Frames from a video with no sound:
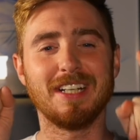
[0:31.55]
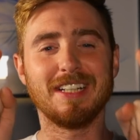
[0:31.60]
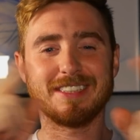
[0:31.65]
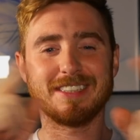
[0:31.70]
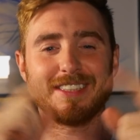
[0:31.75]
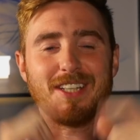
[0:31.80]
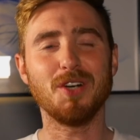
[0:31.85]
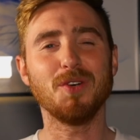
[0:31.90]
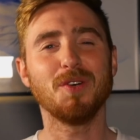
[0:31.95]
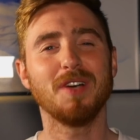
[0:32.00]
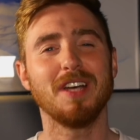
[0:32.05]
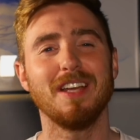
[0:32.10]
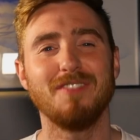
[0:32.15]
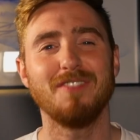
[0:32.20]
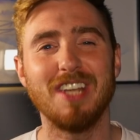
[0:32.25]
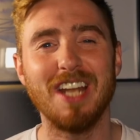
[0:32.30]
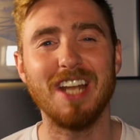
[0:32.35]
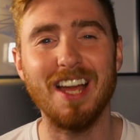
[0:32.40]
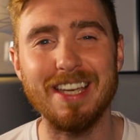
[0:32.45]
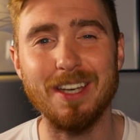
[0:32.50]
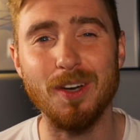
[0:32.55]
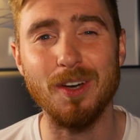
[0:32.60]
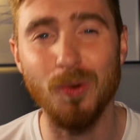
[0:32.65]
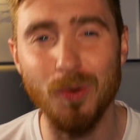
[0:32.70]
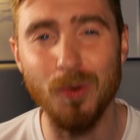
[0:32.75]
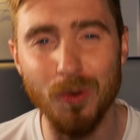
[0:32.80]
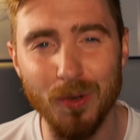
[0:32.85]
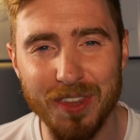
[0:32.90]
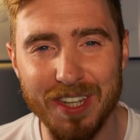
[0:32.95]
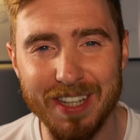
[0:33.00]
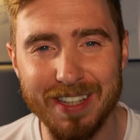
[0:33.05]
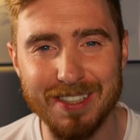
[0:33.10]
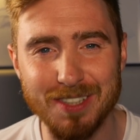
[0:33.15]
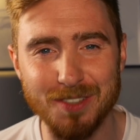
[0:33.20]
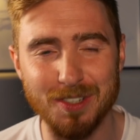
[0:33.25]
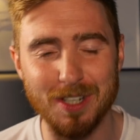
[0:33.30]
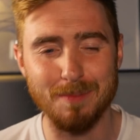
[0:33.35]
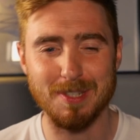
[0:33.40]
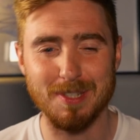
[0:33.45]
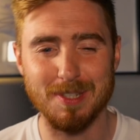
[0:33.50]
So if you like all things
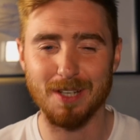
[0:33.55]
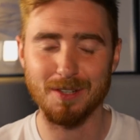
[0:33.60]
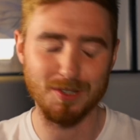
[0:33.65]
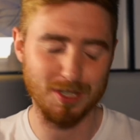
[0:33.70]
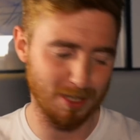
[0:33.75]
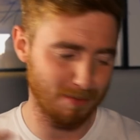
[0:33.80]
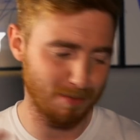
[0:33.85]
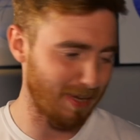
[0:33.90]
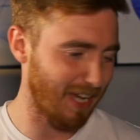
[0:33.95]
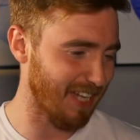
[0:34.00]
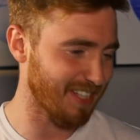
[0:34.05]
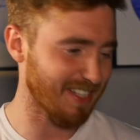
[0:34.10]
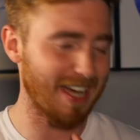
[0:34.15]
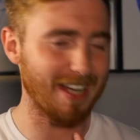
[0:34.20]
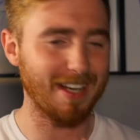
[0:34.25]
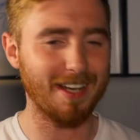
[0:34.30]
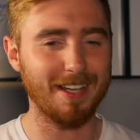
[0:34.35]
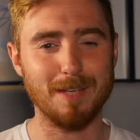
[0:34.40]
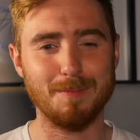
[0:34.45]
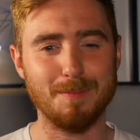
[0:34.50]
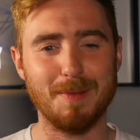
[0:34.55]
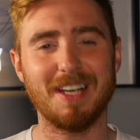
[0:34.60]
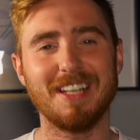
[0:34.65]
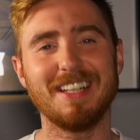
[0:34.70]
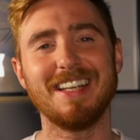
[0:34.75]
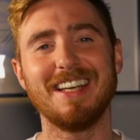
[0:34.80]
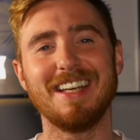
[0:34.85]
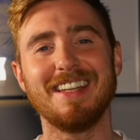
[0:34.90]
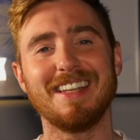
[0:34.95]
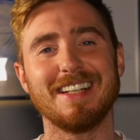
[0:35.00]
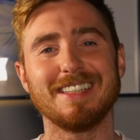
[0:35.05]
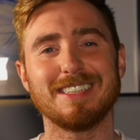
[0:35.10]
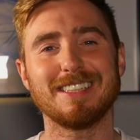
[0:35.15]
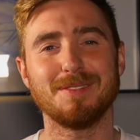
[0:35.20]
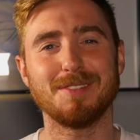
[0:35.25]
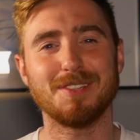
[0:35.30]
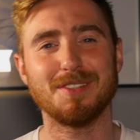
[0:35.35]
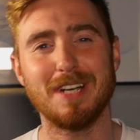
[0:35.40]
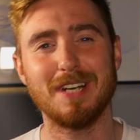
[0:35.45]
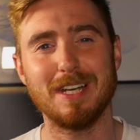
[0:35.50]
crypto, smash that like button, hit that
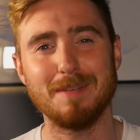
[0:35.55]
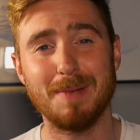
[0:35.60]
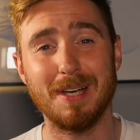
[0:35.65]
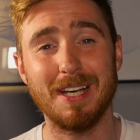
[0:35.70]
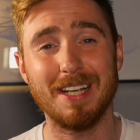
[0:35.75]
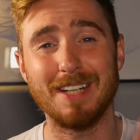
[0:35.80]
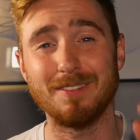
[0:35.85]
subscribe button.